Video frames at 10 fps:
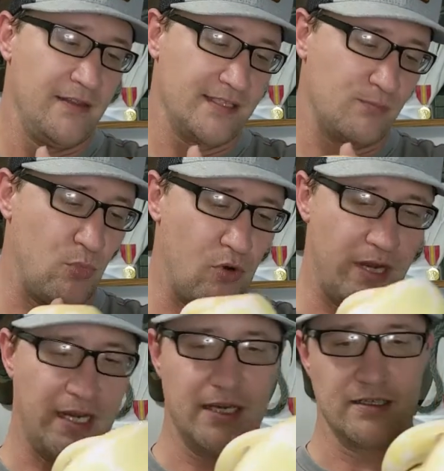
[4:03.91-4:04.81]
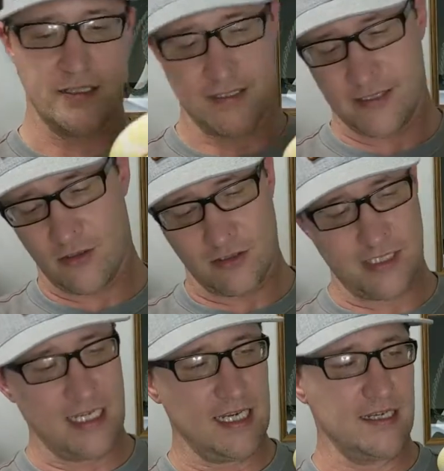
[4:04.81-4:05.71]
This boy here, this
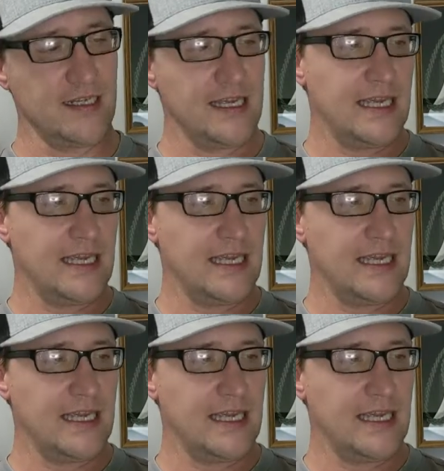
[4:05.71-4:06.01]
Saltine,